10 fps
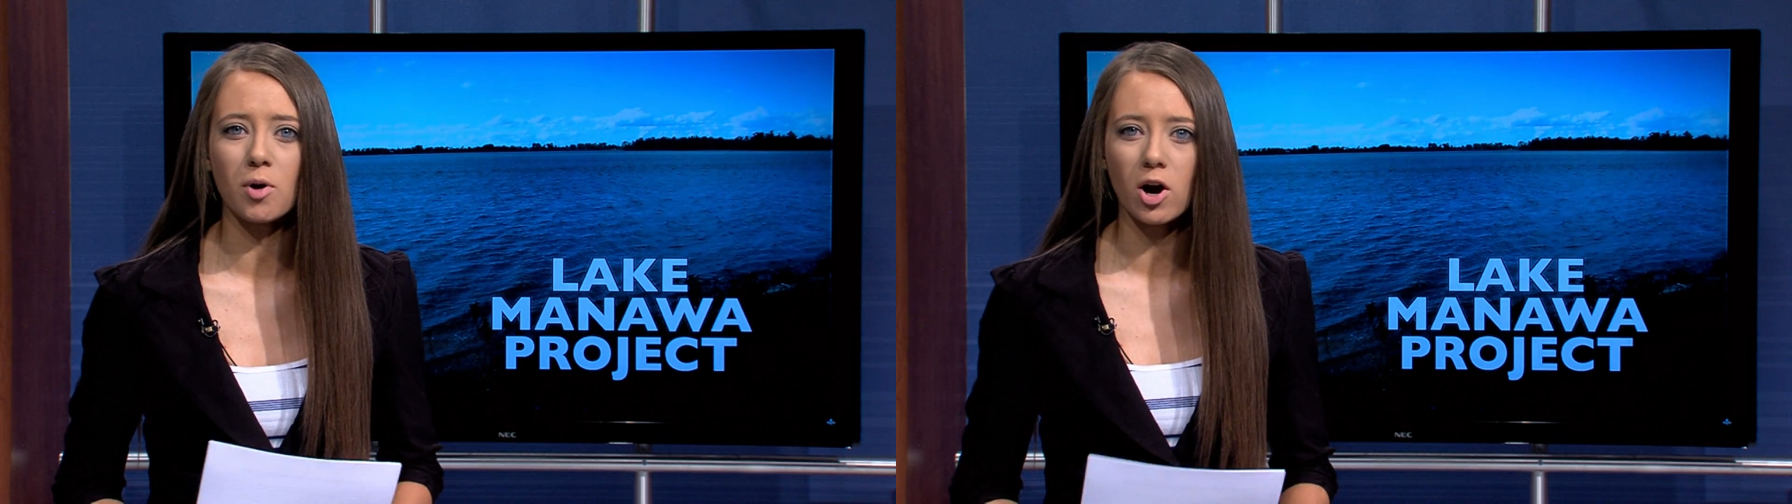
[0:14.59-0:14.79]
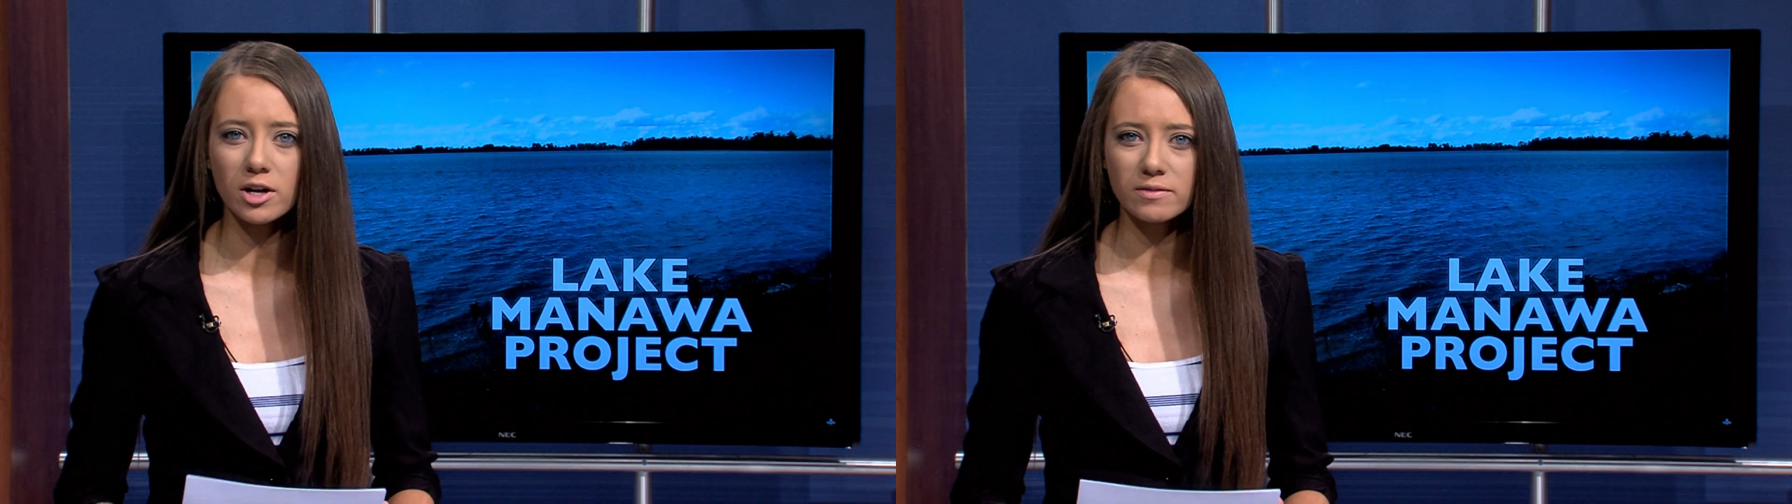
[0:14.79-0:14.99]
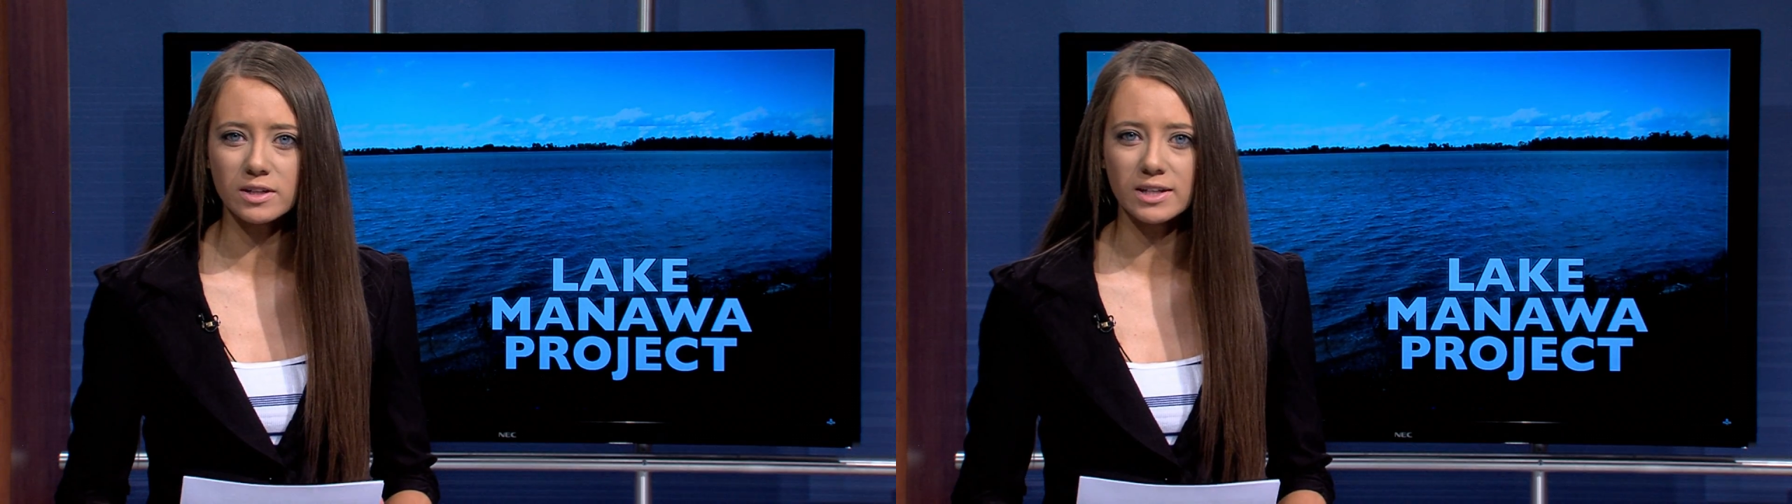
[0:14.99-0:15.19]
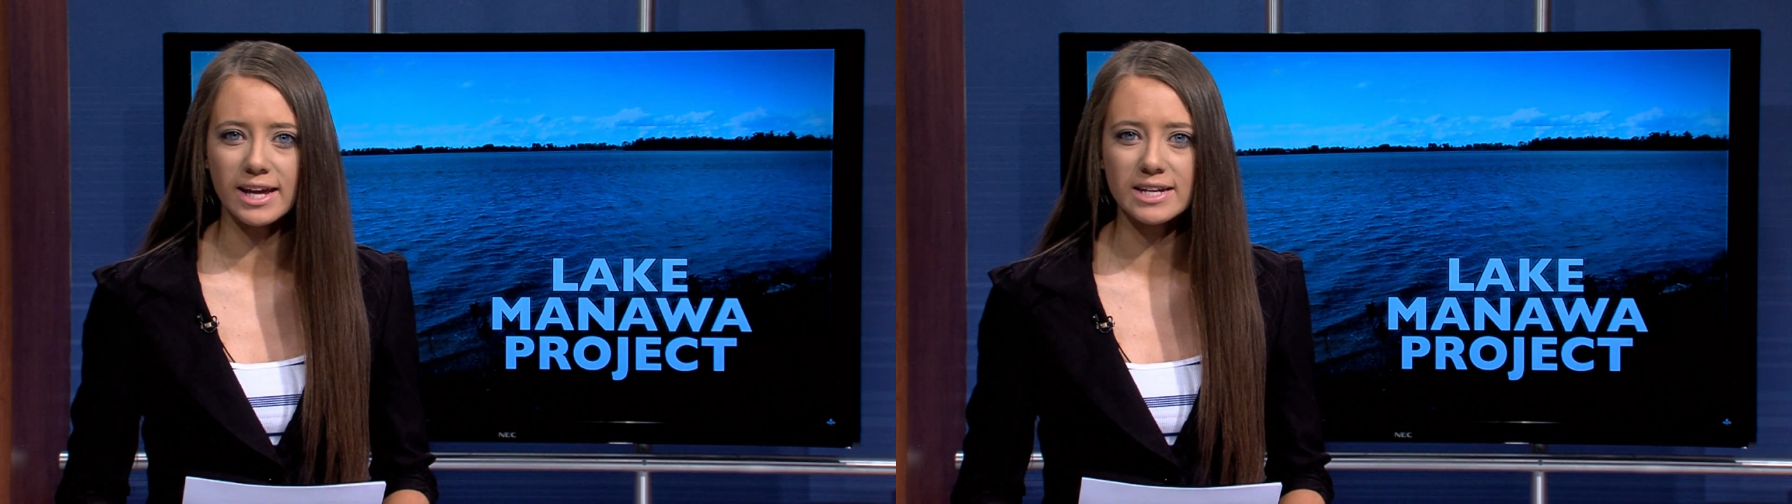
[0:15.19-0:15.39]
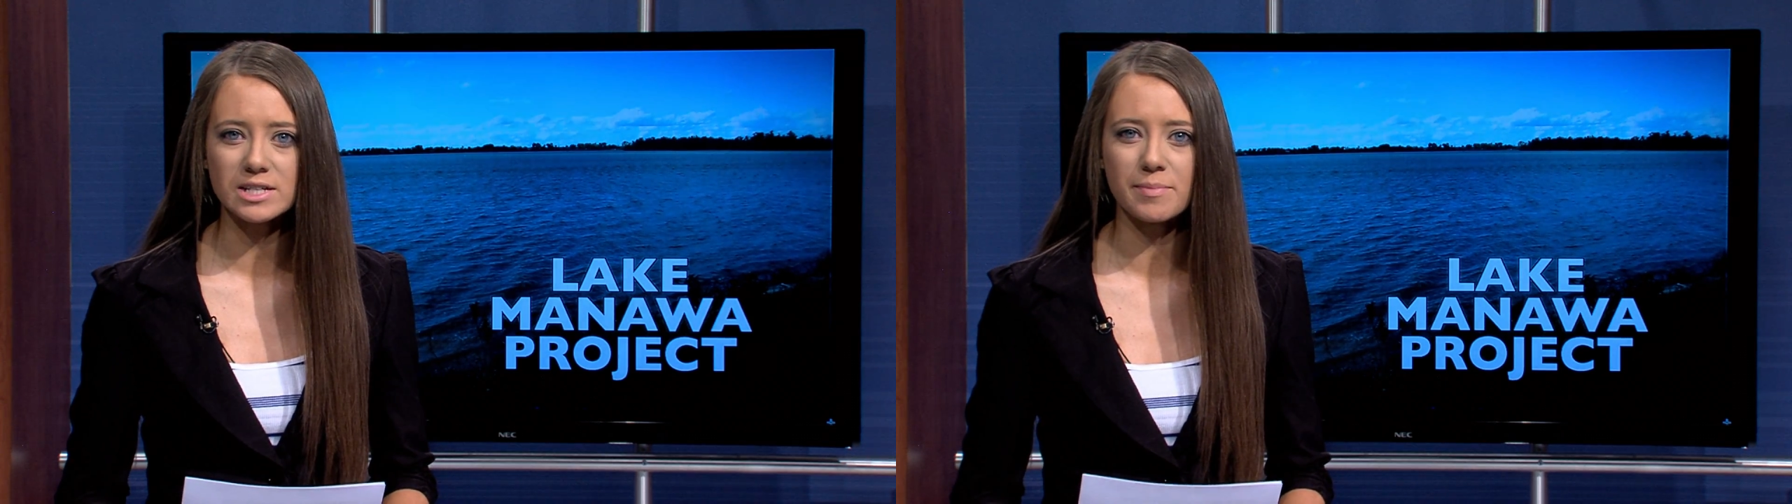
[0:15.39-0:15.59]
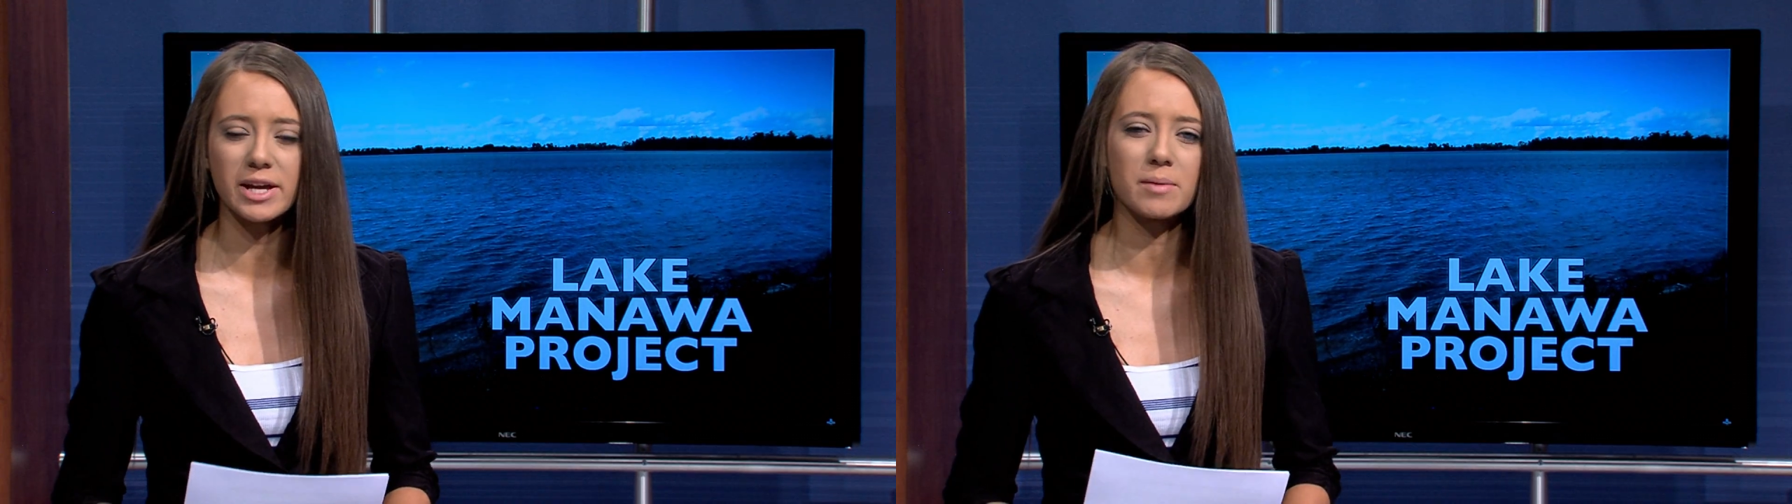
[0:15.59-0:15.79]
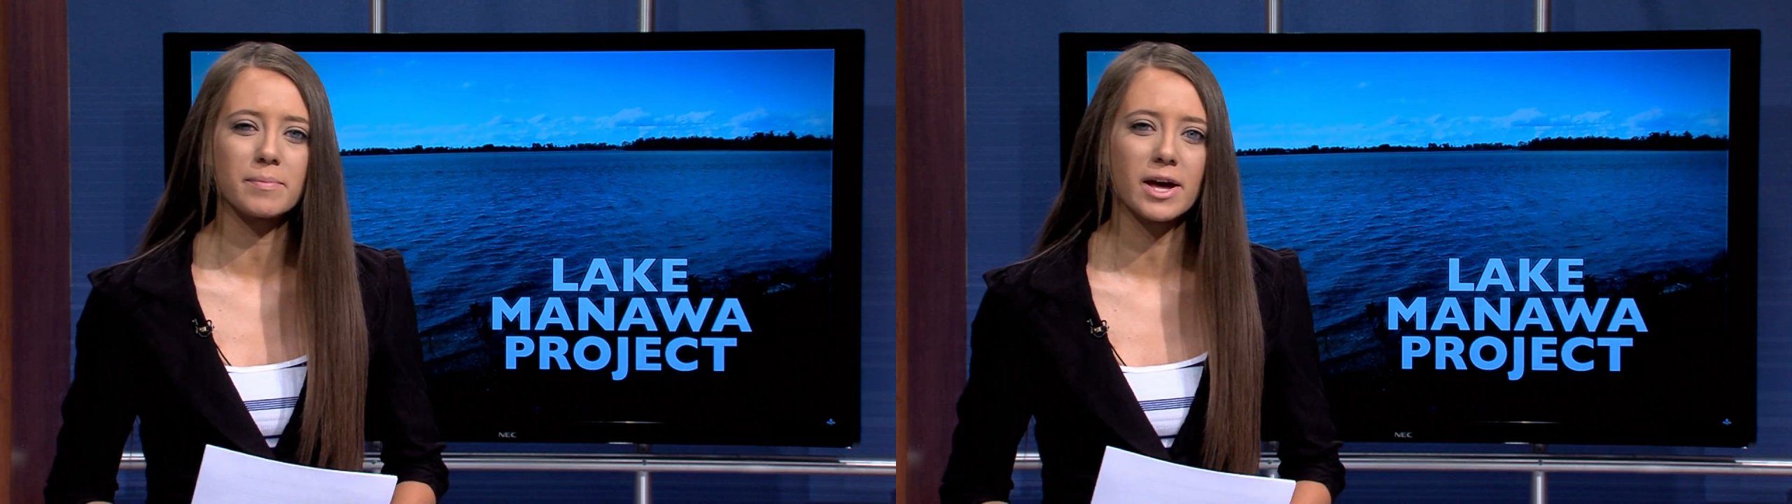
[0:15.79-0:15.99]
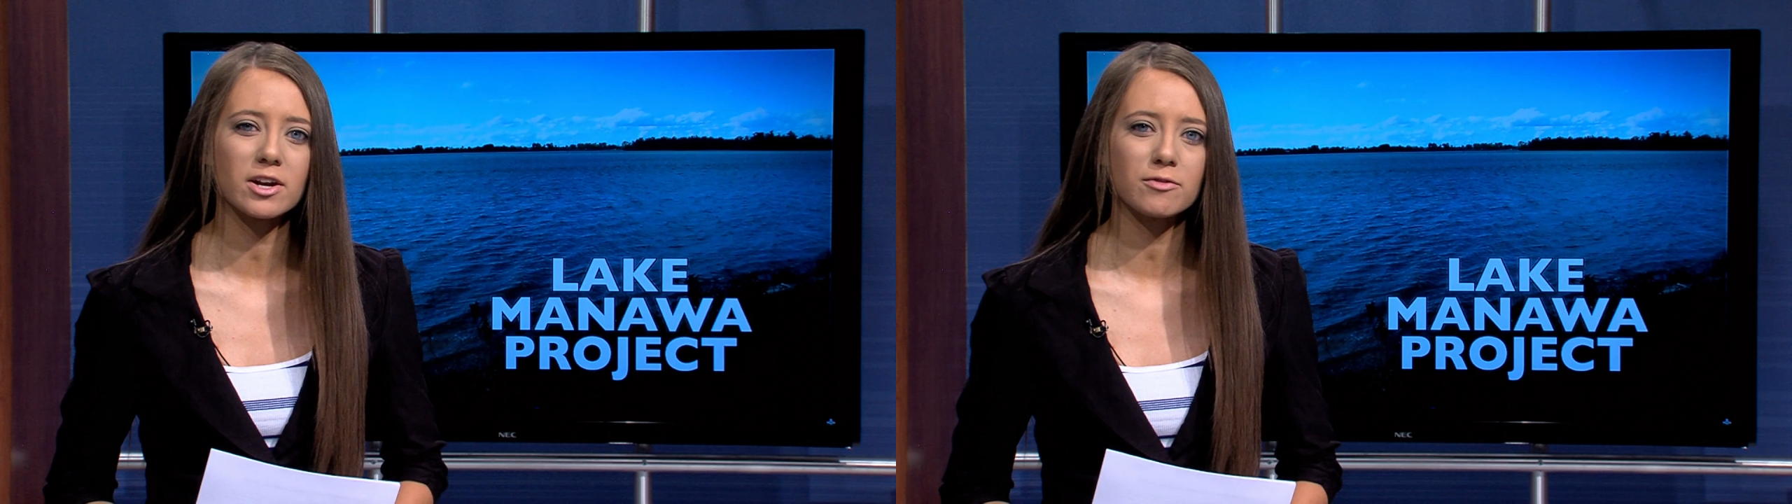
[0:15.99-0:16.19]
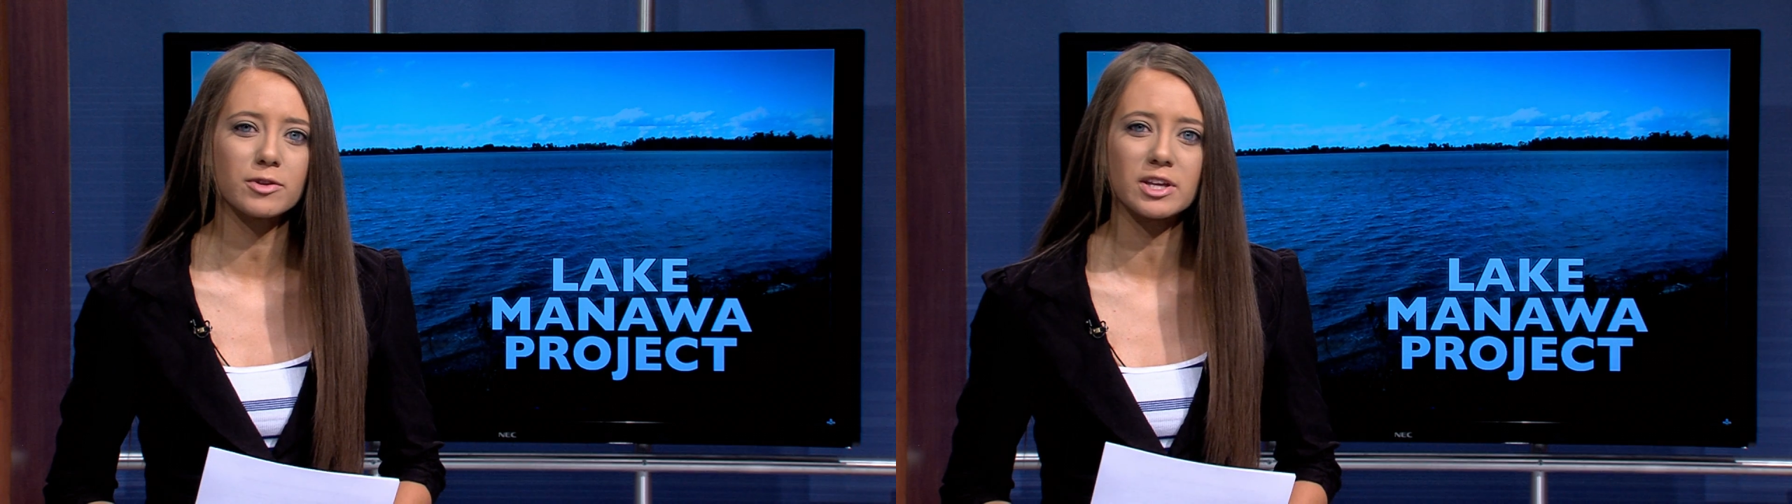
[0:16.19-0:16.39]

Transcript: part of the lake to make it better for